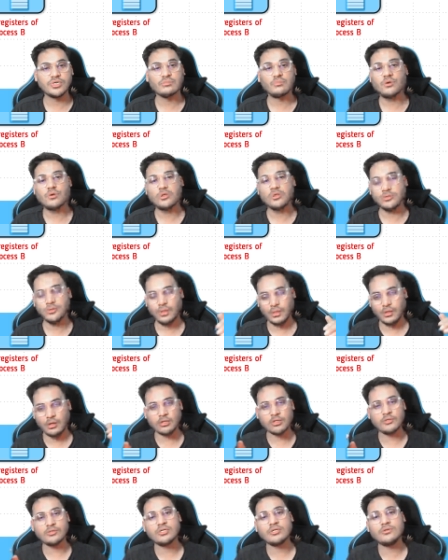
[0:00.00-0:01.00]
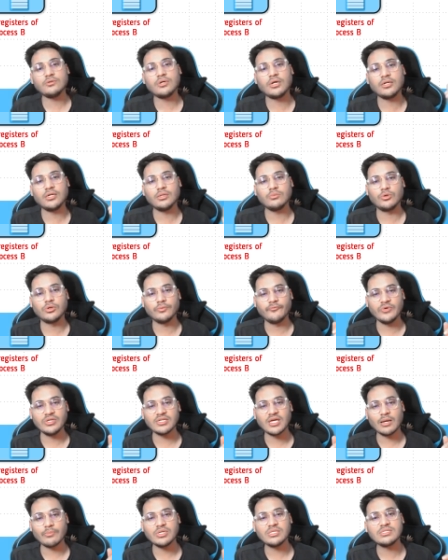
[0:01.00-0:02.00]
mode or user to kernel mode, which
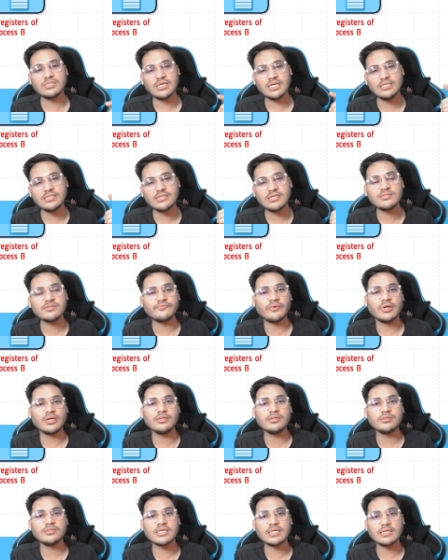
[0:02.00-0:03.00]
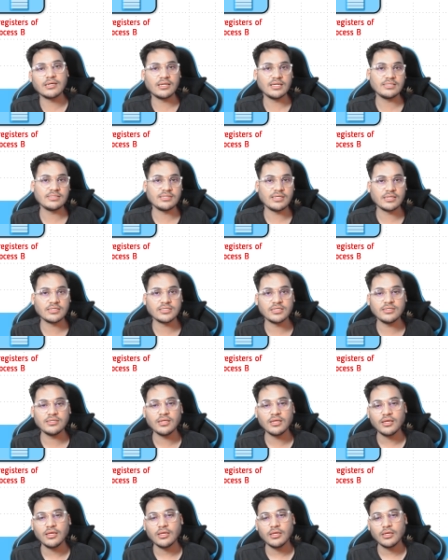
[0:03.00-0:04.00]
happens in just one single instruction
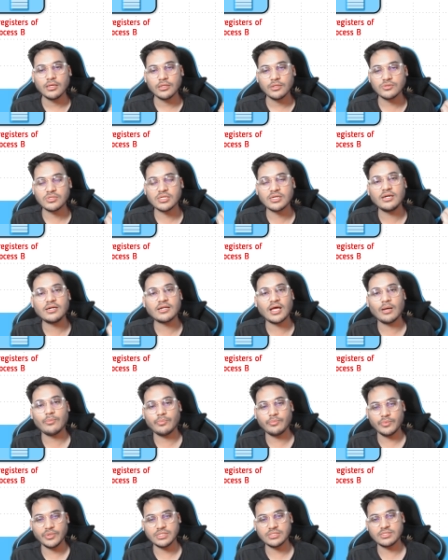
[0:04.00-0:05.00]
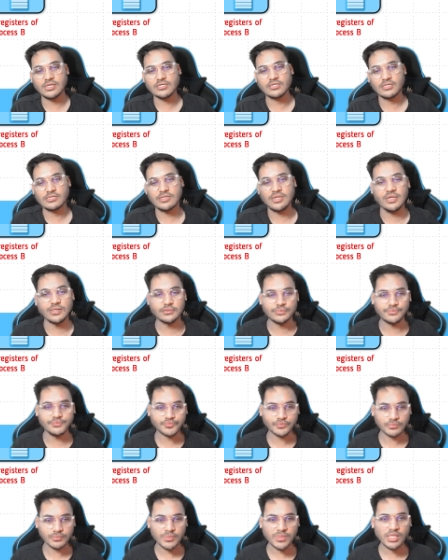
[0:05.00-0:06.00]
using a trap instruction, right?
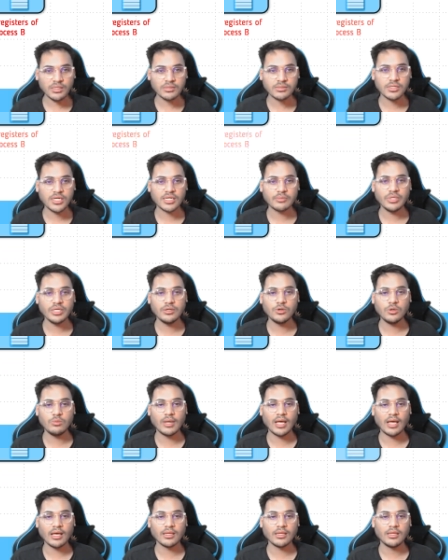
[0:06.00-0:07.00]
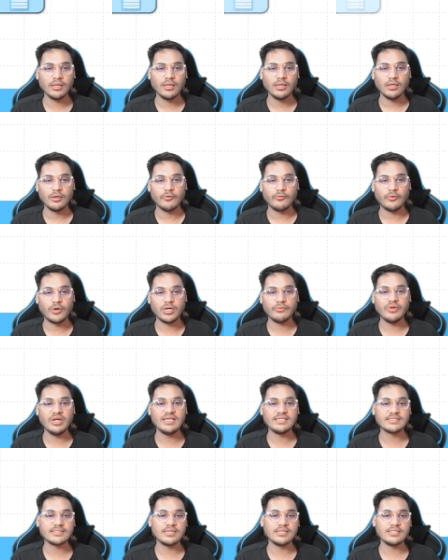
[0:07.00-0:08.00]
So let me go back. What we
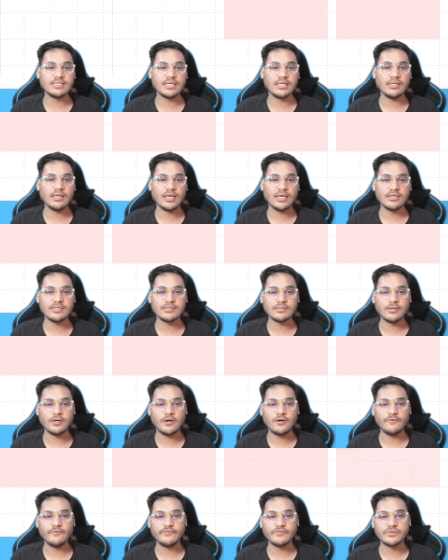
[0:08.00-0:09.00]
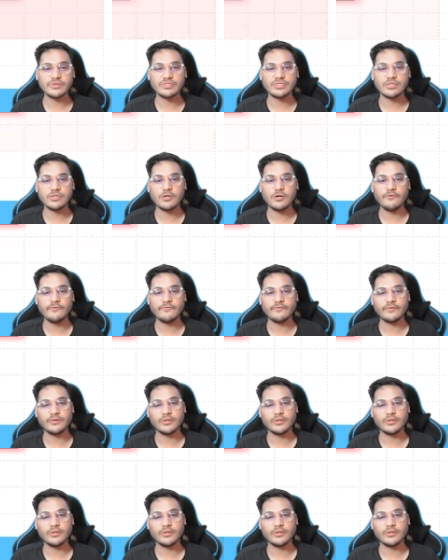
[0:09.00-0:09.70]
discussed in case of switching of